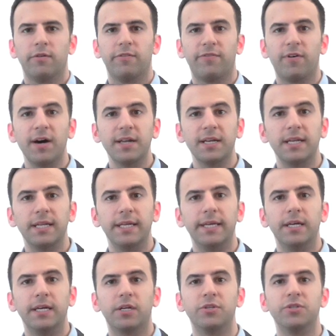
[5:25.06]

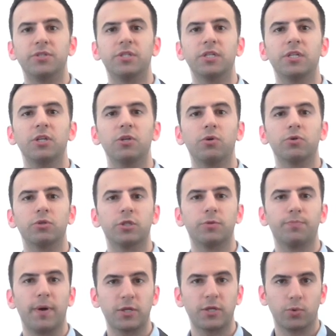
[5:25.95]
Finally, consider your
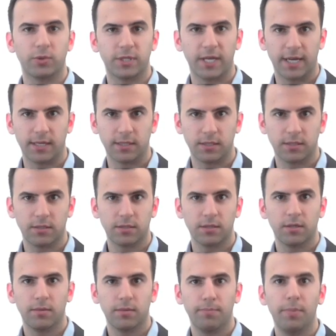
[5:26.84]
special
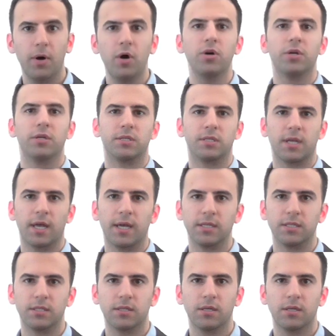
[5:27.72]
tests. Berger's
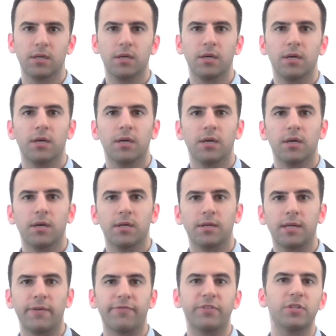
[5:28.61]
test.
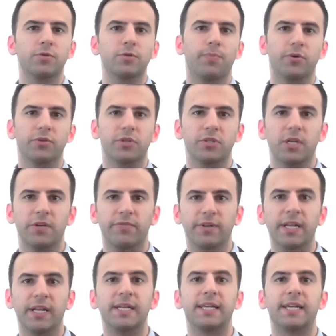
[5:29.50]
Now, if this is
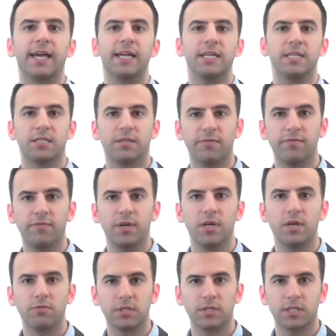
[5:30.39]
positive, it indicates
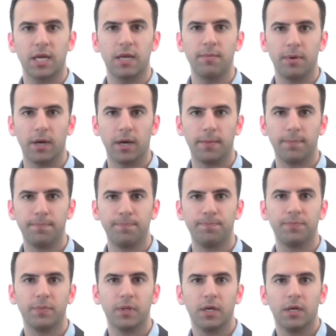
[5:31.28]
severe ischemia.
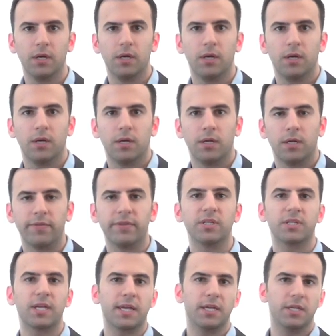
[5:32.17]
And
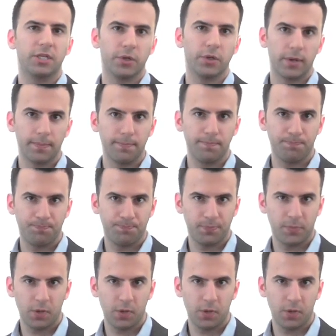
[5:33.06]
this is how you do it.